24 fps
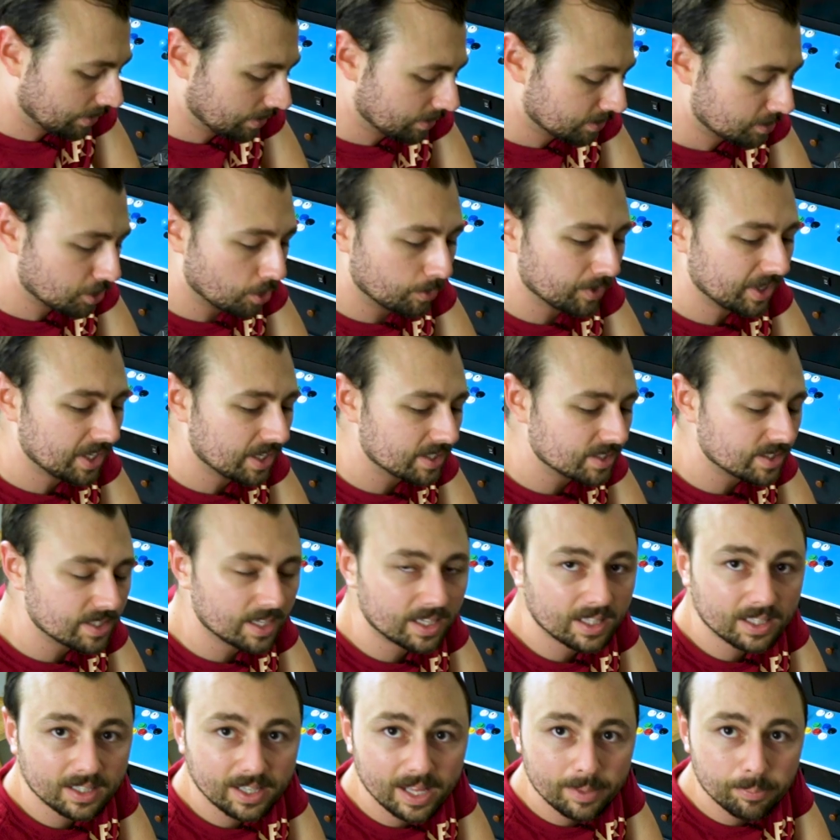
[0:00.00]
So because the
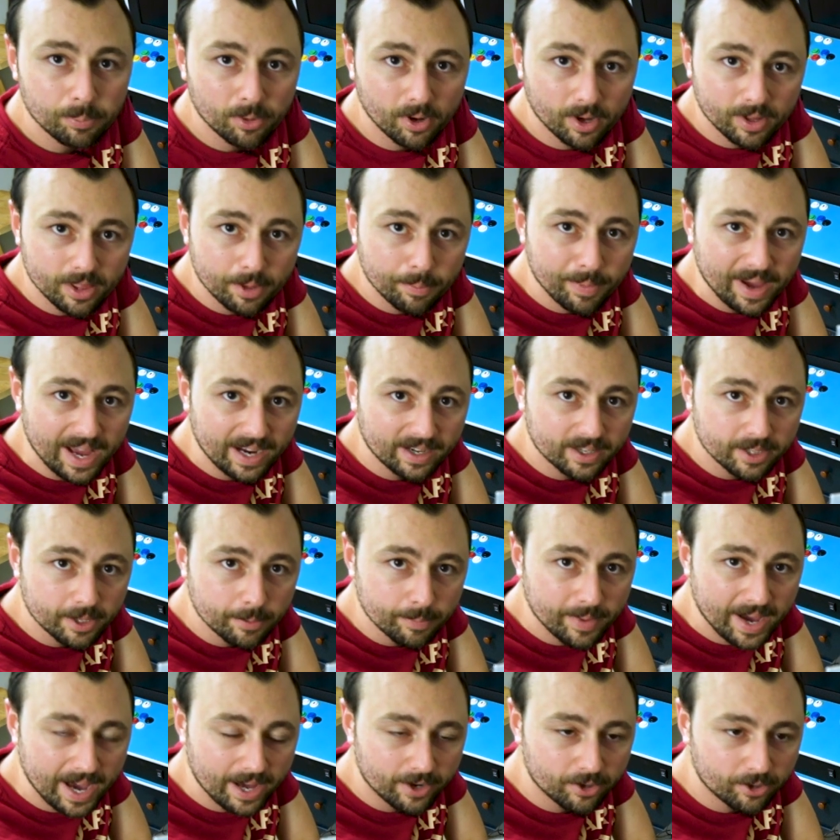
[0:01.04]
clip on the back of the
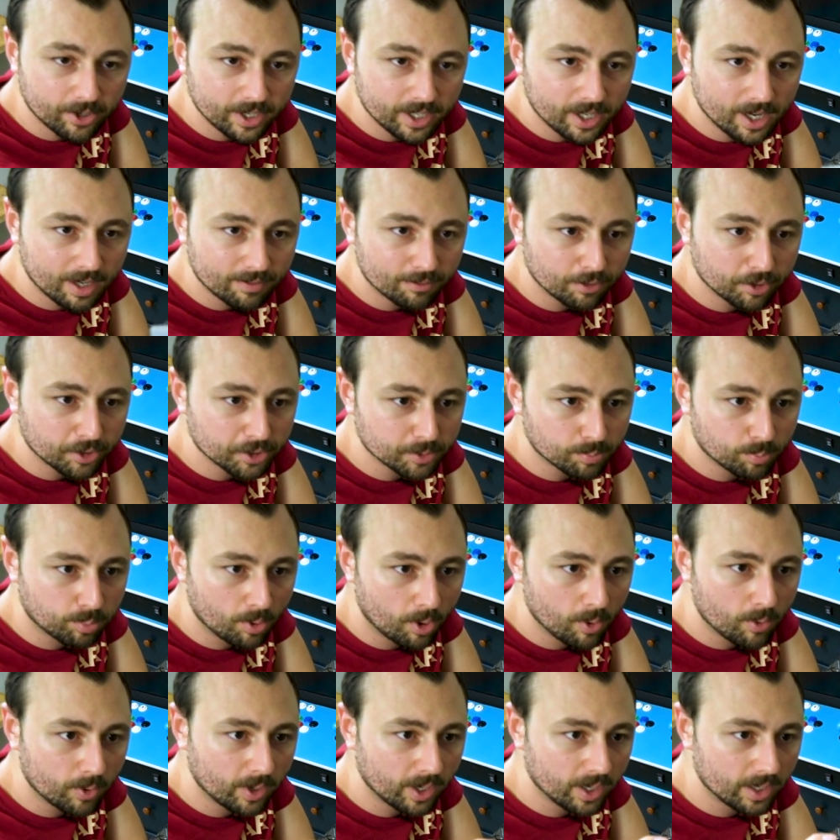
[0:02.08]
battery cover is
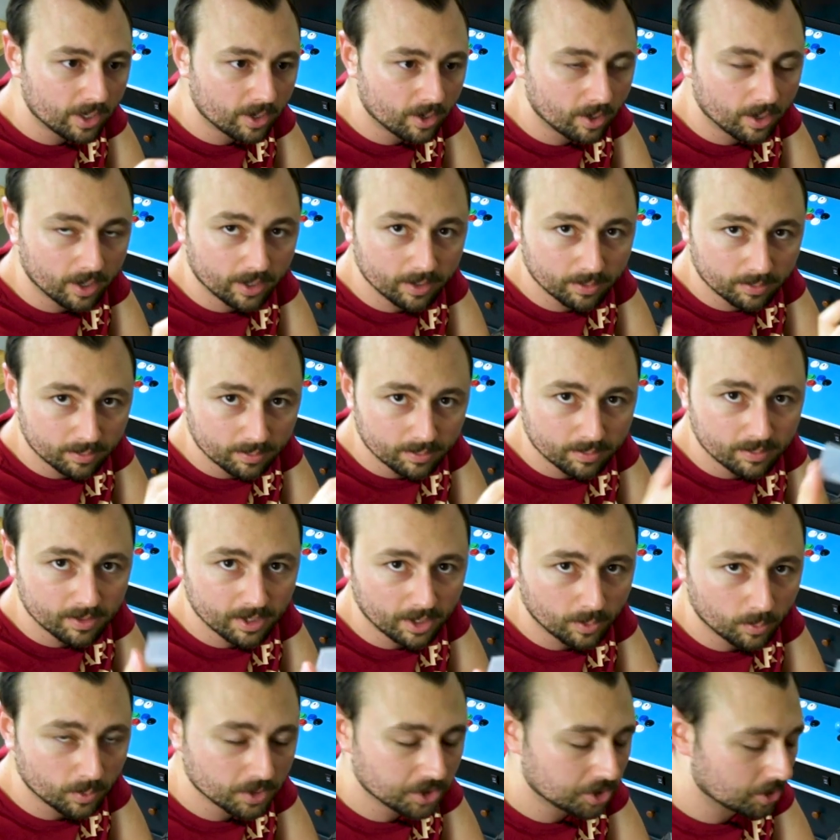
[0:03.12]
broken on
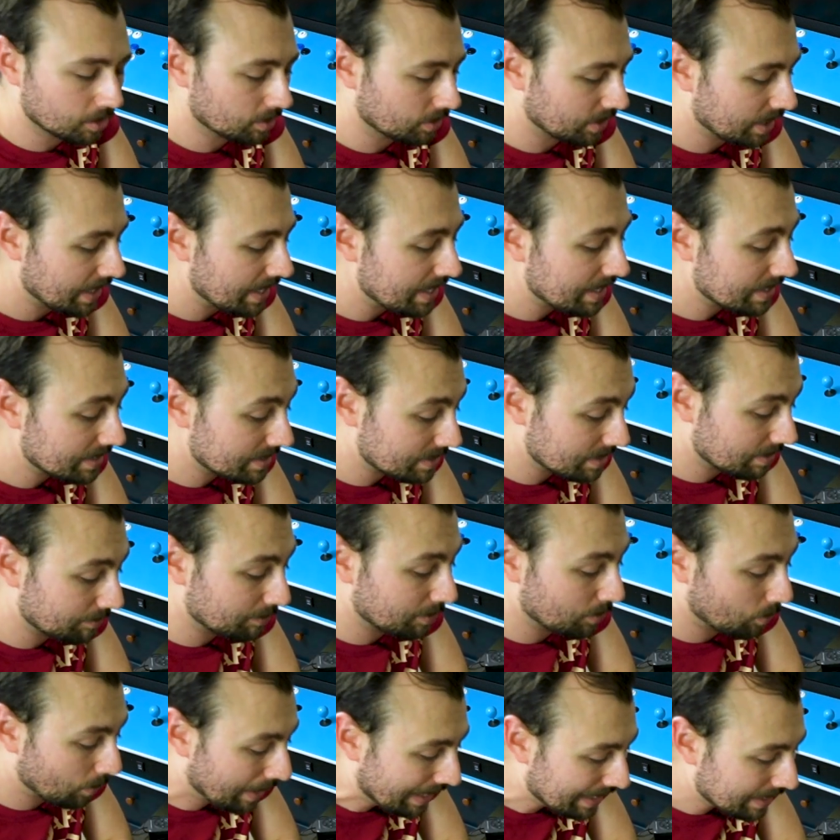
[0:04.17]
the original case, I've
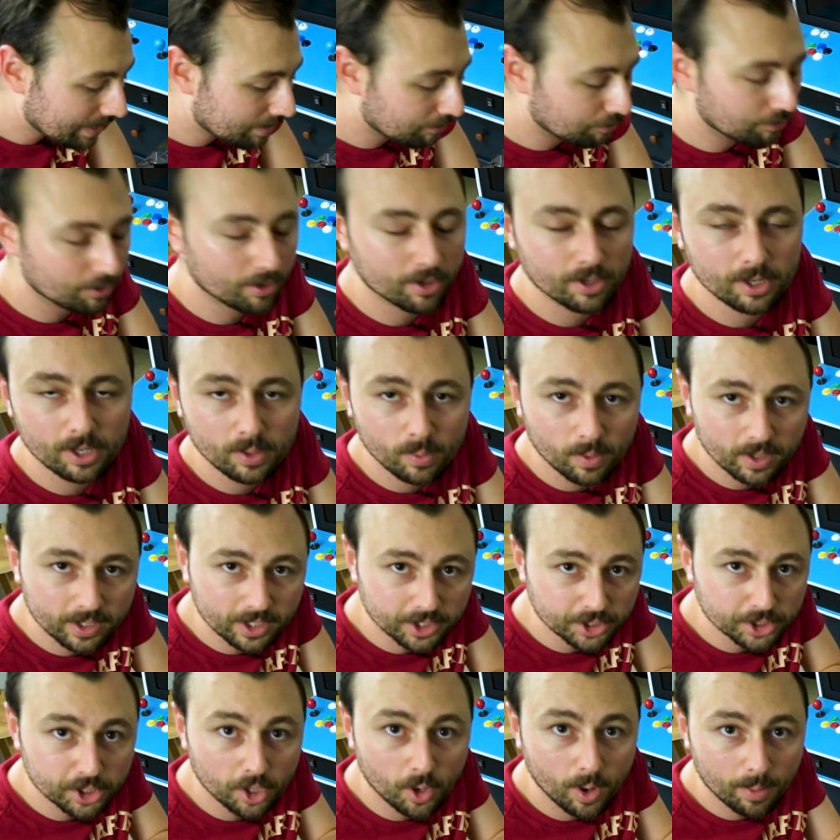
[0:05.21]
been waiting for a new one to
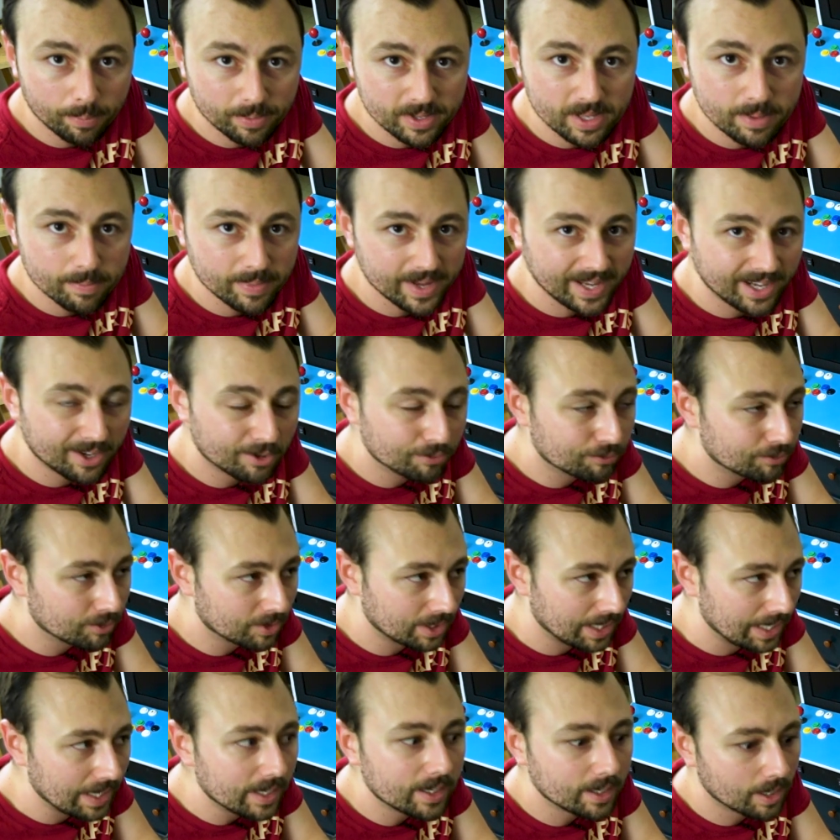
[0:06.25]
show up in the mail for
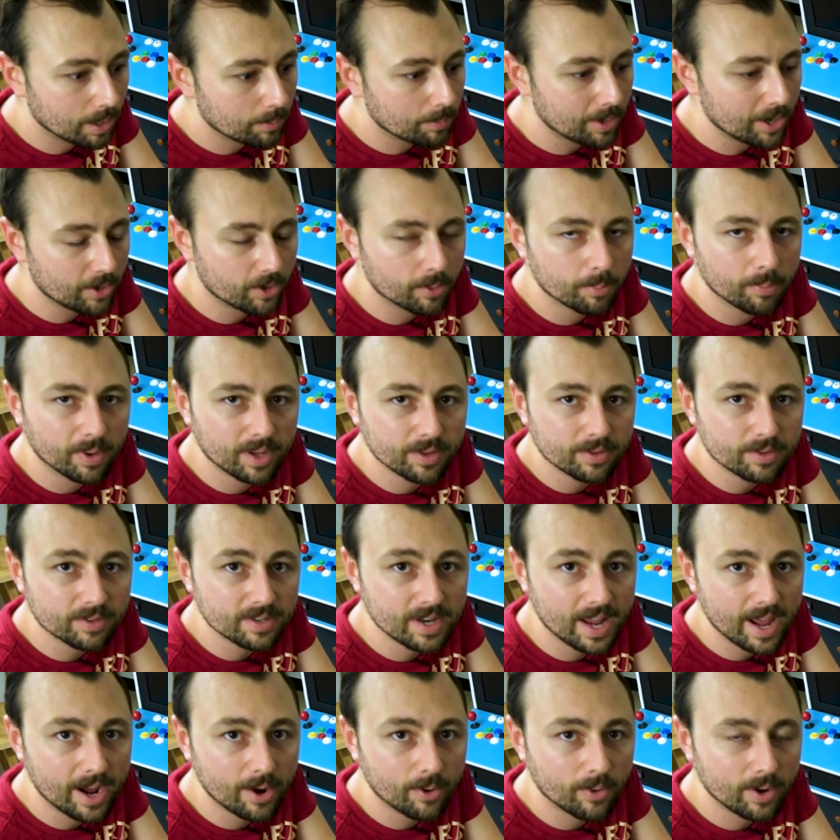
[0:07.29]
like about a month
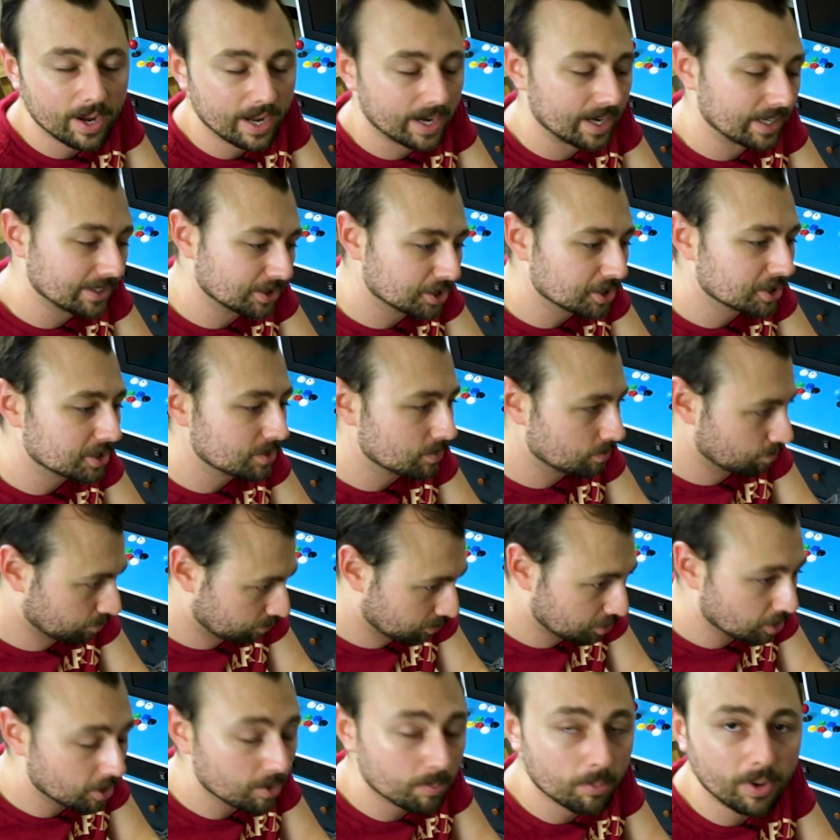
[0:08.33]
now, and I just
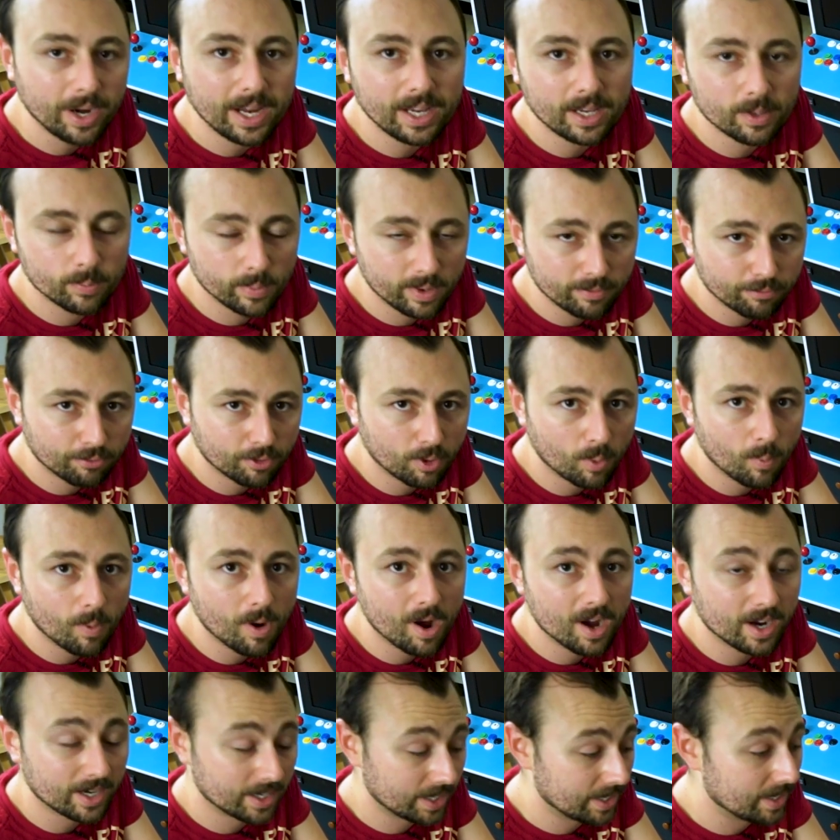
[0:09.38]
took a break and went for a
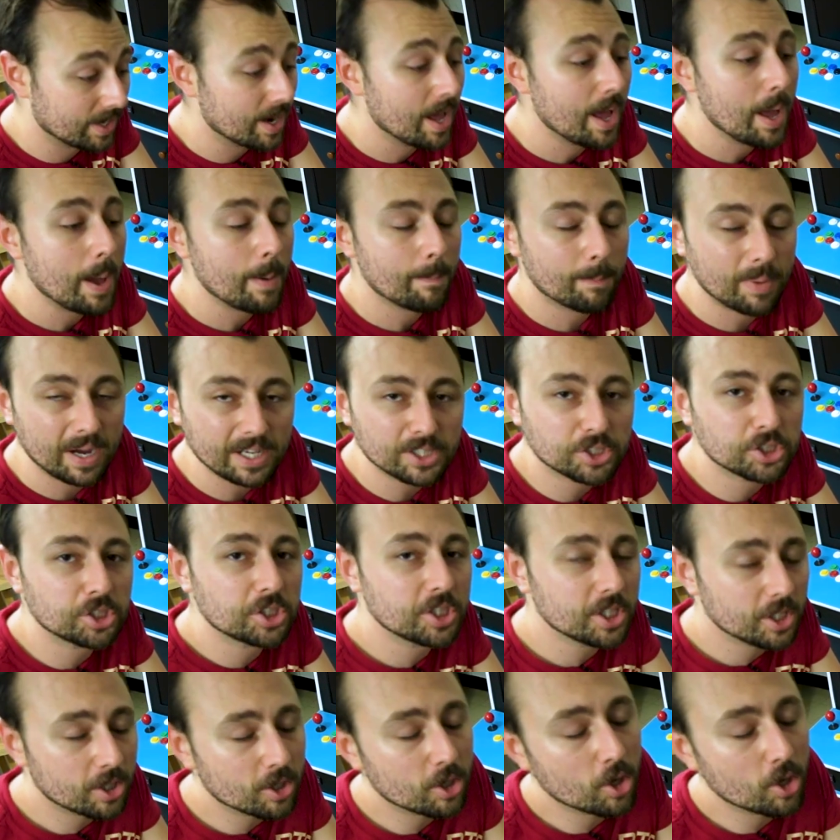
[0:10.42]
walk, and by sheer